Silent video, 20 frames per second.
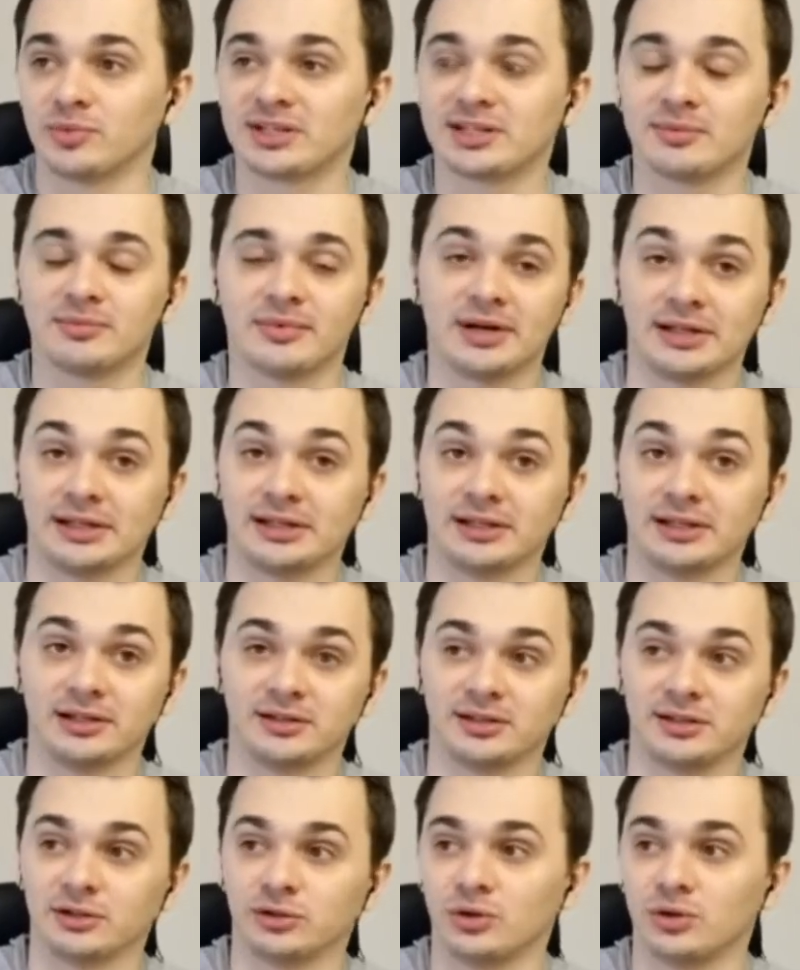And
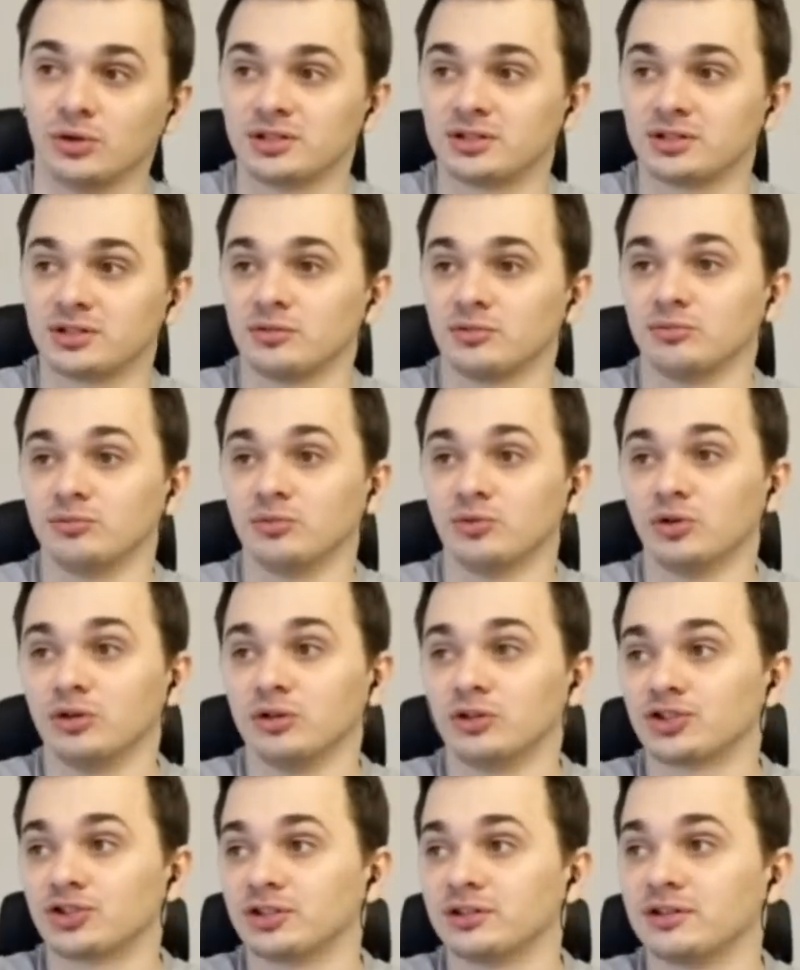if the max
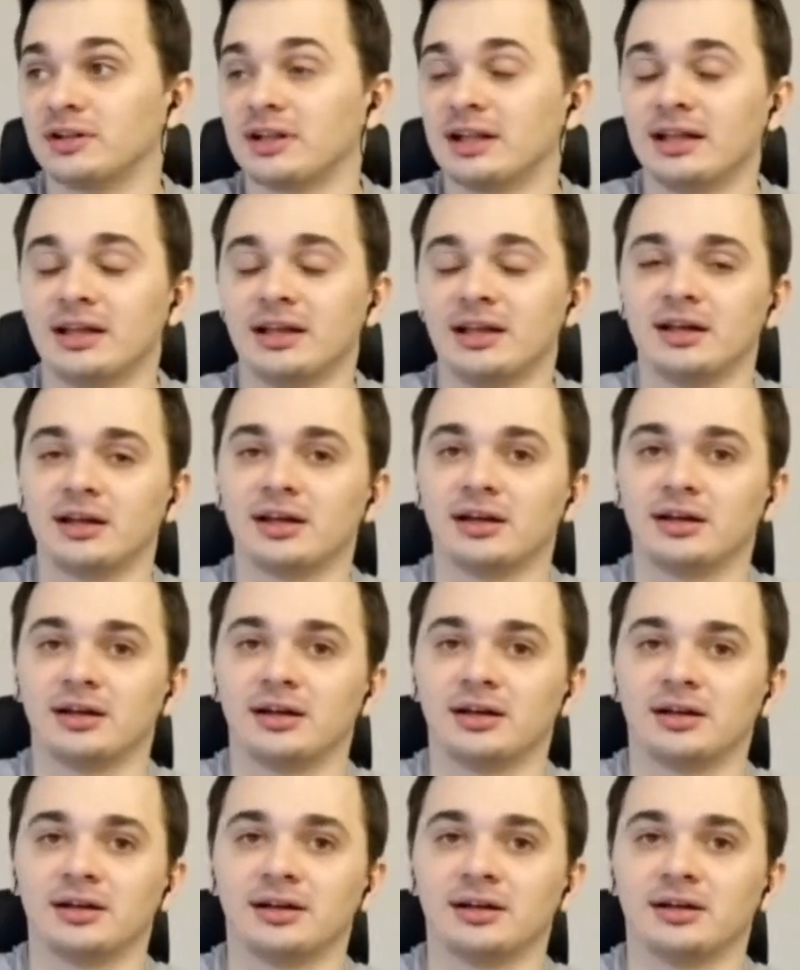value is
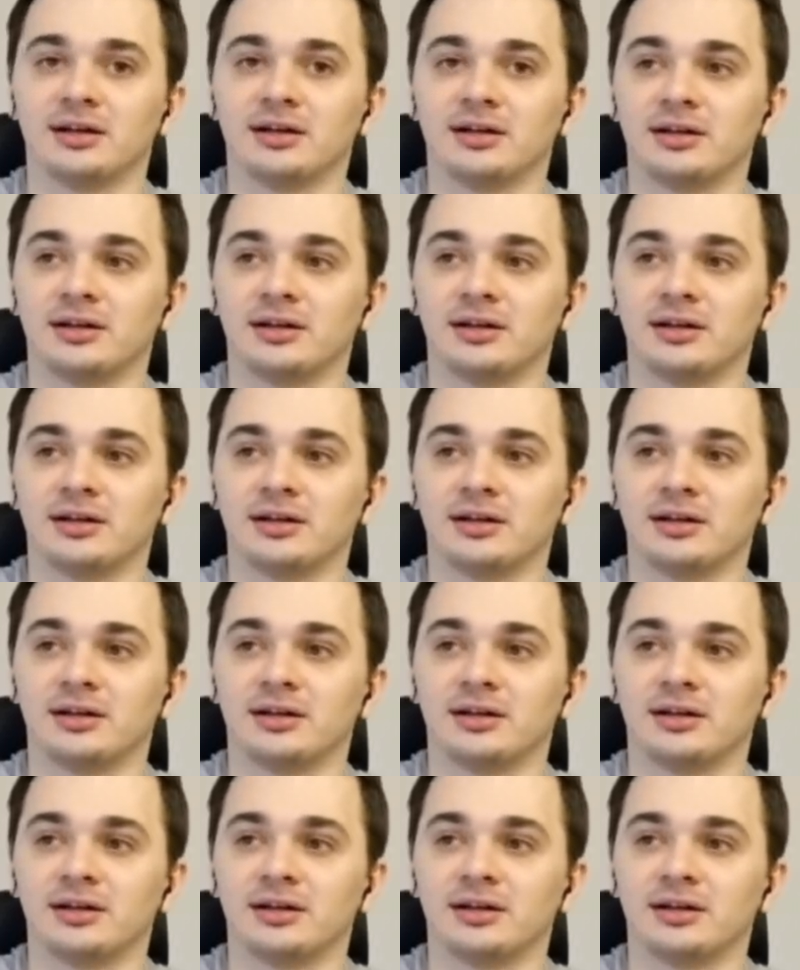exceeded,